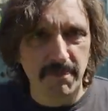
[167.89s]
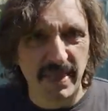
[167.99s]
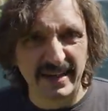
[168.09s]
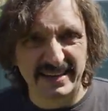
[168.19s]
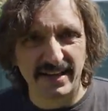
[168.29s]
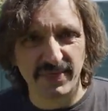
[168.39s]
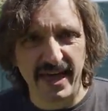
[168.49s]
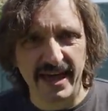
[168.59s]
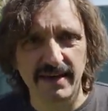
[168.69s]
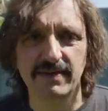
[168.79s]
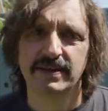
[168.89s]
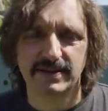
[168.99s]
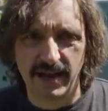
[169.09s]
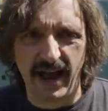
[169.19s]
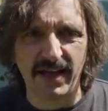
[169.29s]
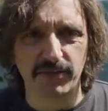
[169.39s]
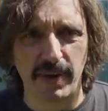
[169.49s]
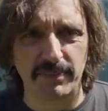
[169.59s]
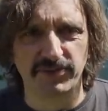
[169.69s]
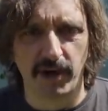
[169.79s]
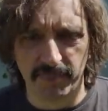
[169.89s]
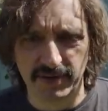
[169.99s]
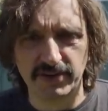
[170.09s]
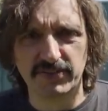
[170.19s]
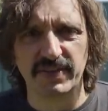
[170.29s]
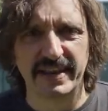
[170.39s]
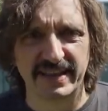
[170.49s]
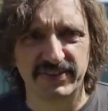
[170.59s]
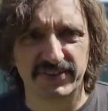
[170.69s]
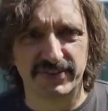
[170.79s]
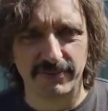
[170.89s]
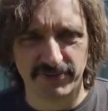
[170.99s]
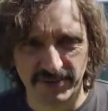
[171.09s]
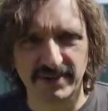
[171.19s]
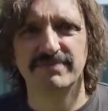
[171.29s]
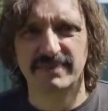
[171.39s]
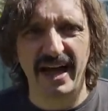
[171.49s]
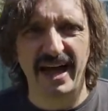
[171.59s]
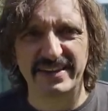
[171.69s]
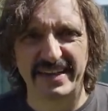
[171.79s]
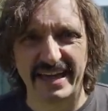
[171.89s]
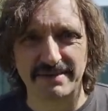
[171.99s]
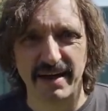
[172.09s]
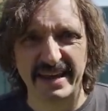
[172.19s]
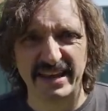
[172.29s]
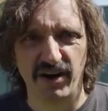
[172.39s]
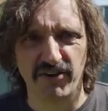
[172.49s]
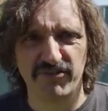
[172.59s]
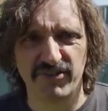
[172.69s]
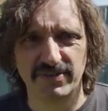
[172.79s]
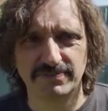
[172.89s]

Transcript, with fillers: that down there, at the web shop using the link in the description and you get your money off.